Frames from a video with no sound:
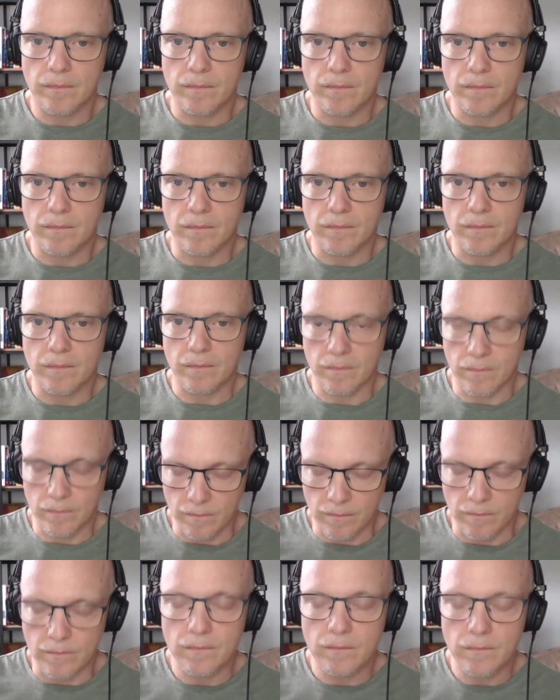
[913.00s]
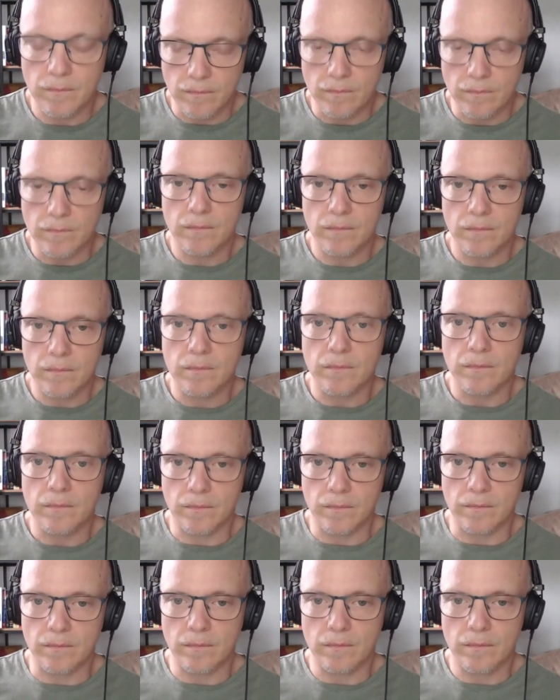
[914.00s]

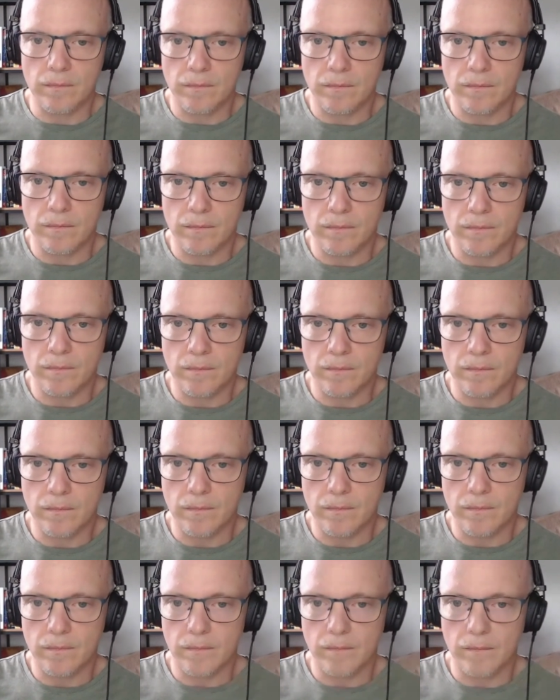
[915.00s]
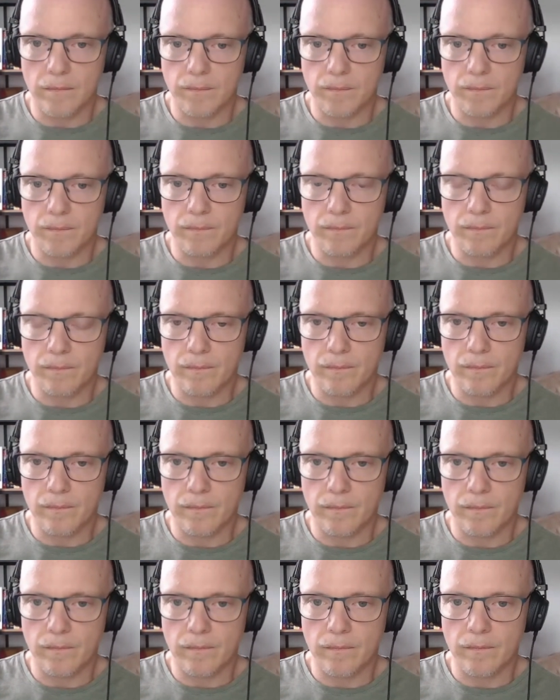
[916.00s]

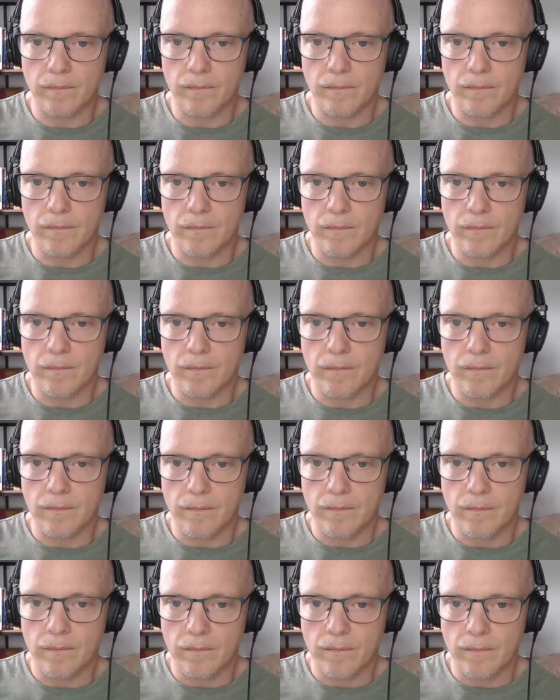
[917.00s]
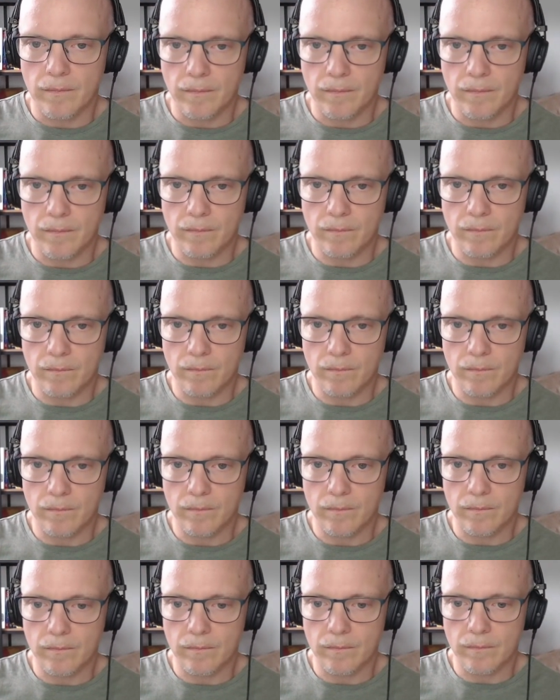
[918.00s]

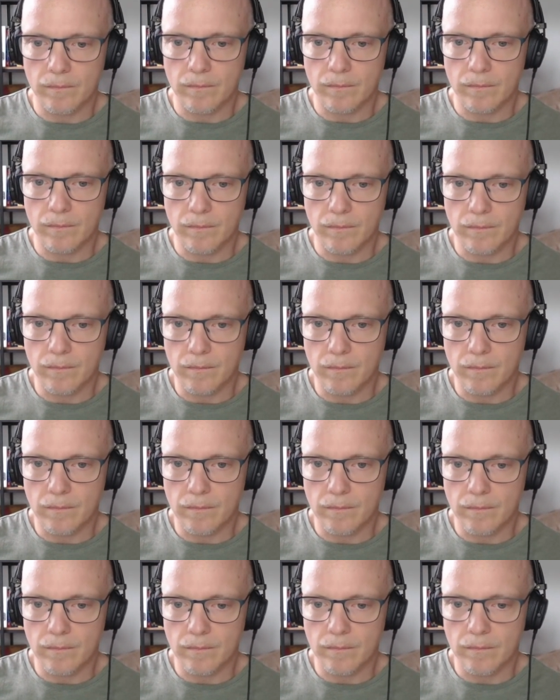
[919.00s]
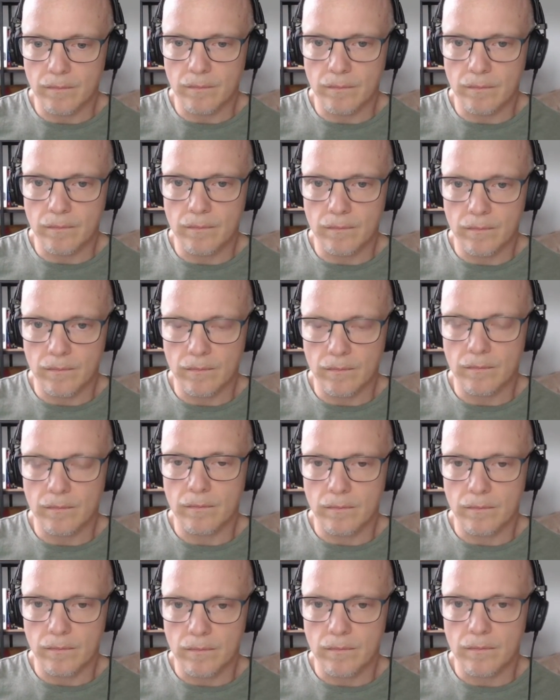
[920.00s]
(silent)